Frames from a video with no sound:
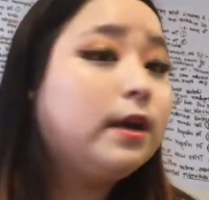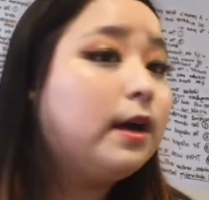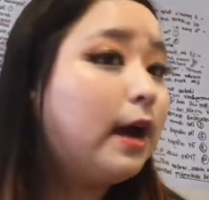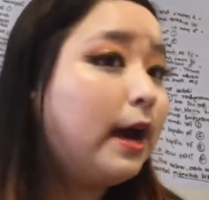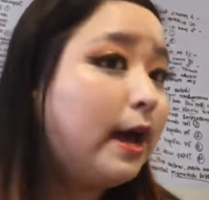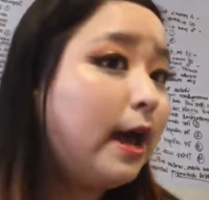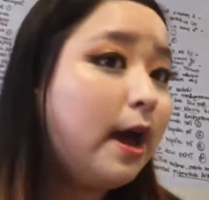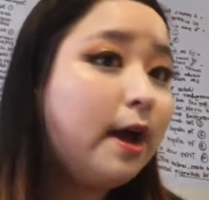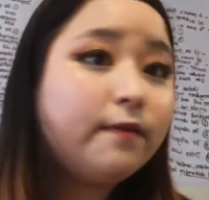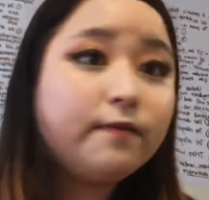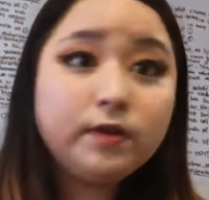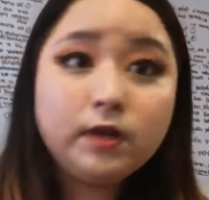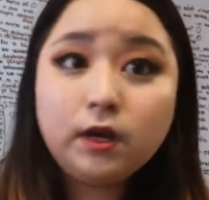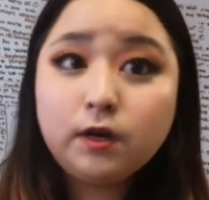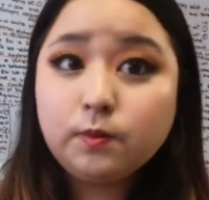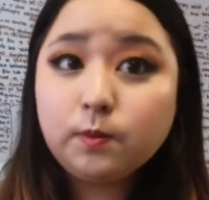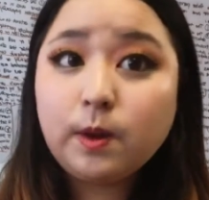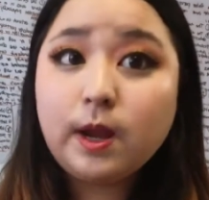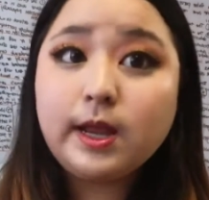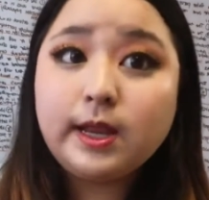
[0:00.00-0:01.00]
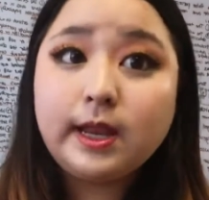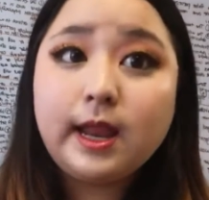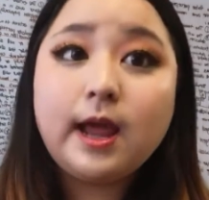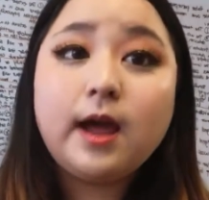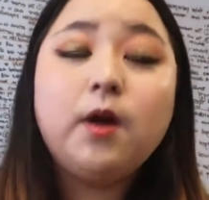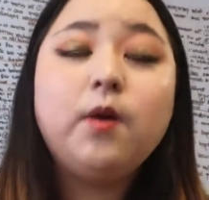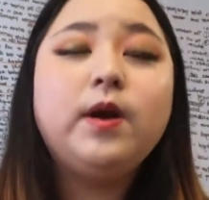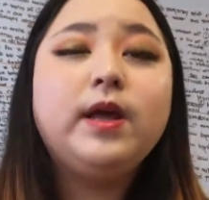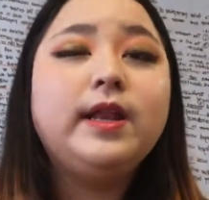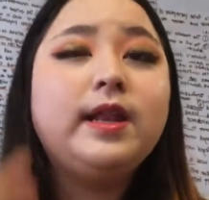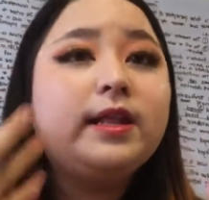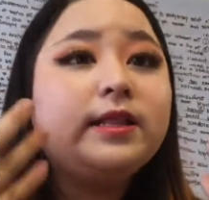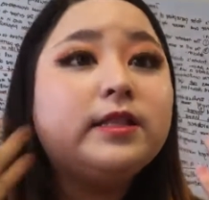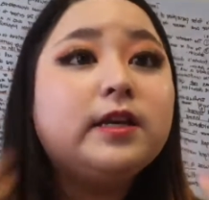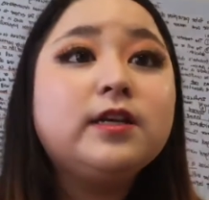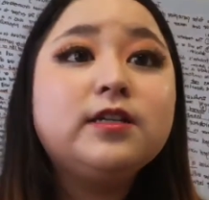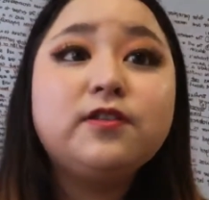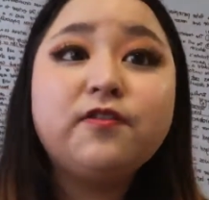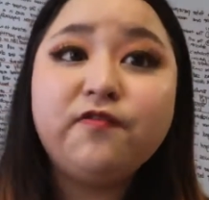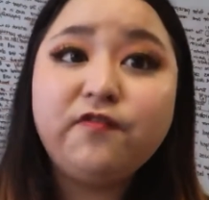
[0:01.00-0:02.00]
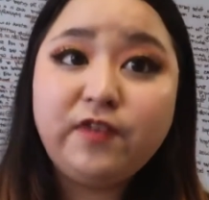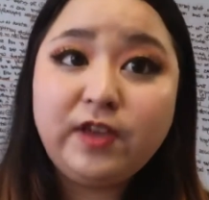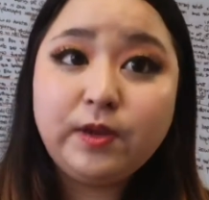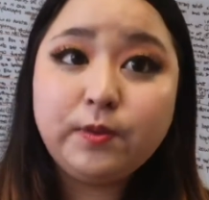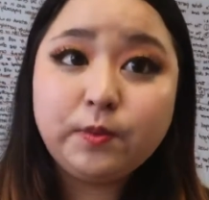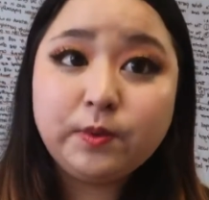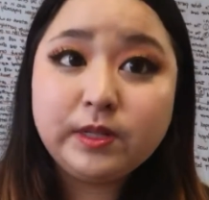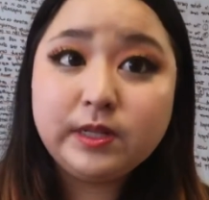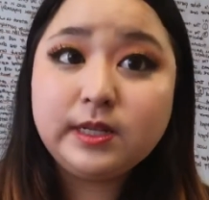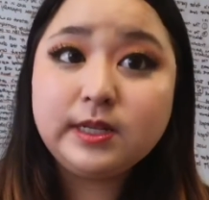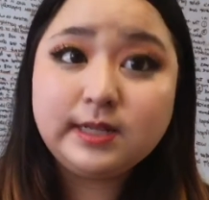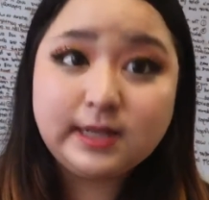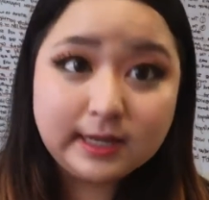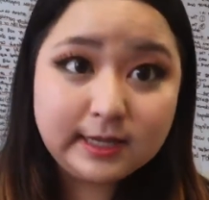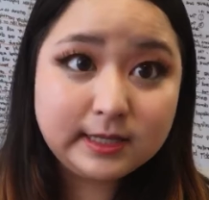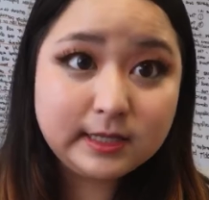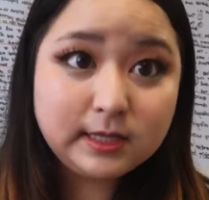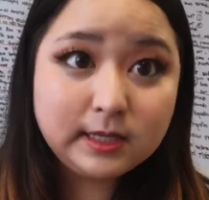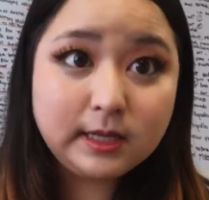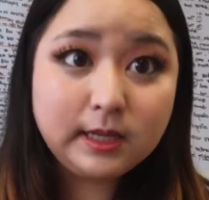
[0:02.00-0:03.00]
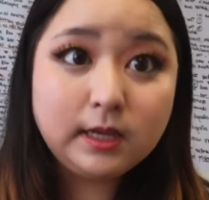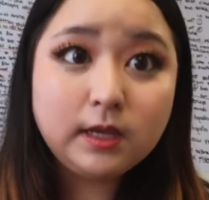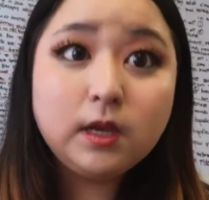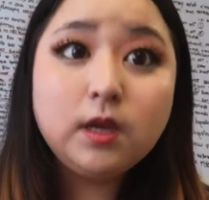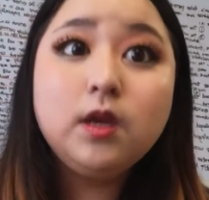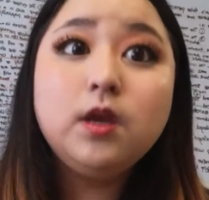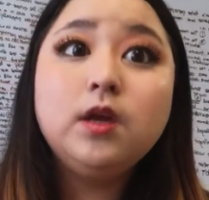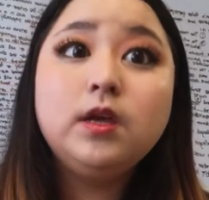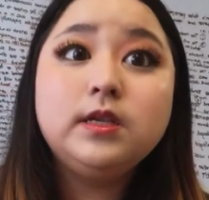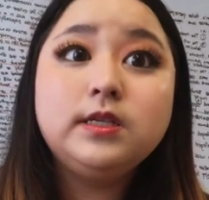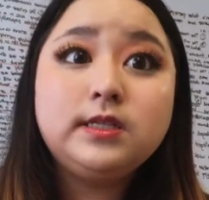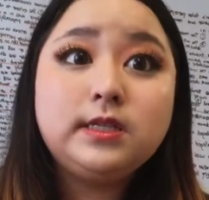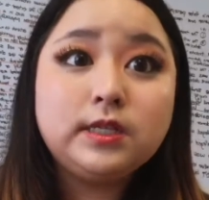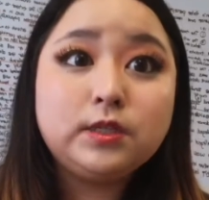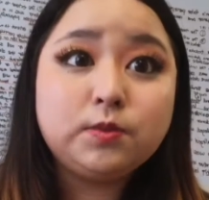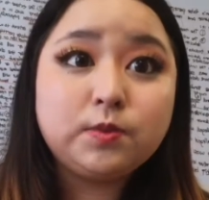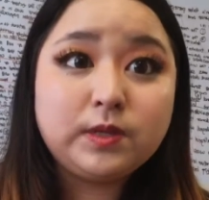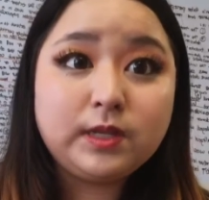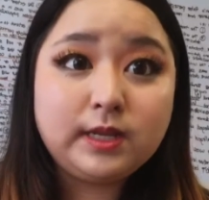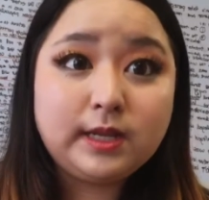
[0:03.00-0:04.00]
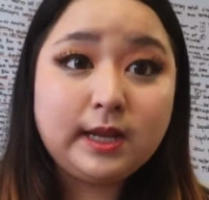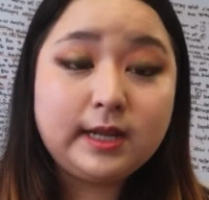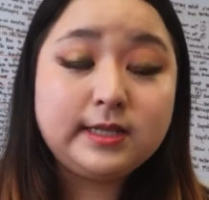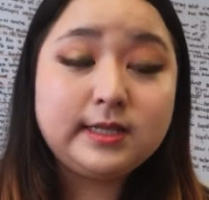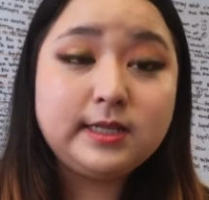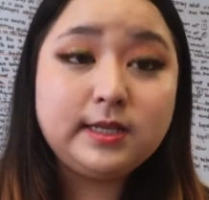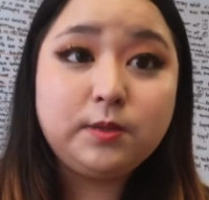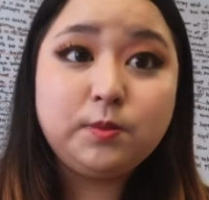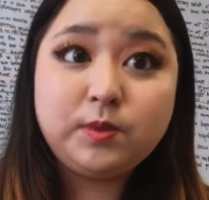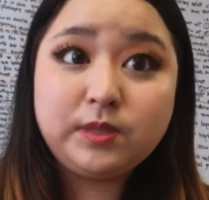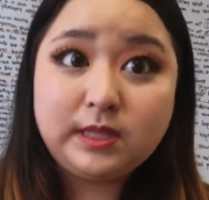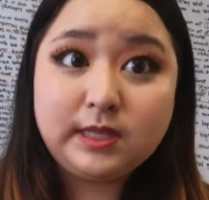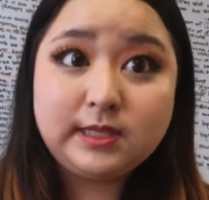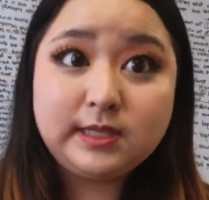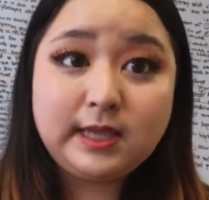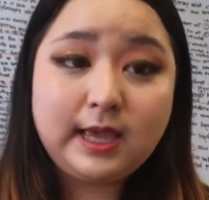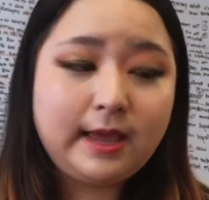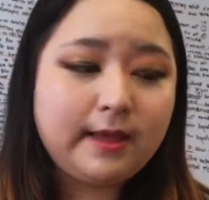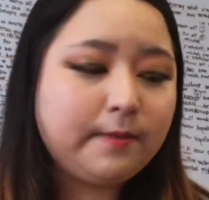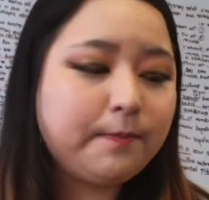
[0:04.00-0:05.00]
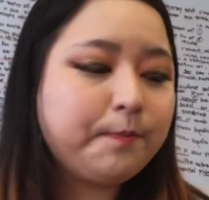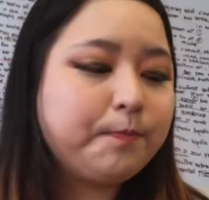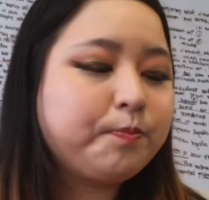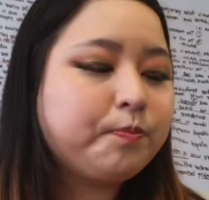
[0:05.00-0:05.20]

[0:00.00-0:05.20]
I have it on right now and it does fit really nicely, sits really nicely with the skin.